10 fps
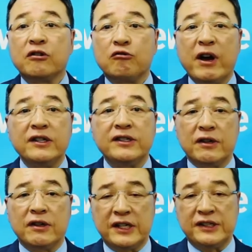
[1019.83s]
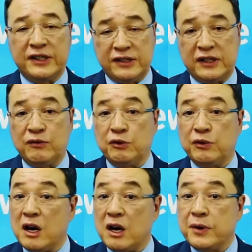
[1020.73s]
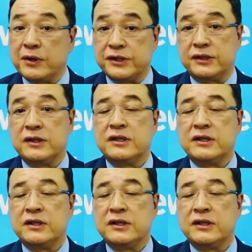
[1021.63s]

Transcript: great success system to help us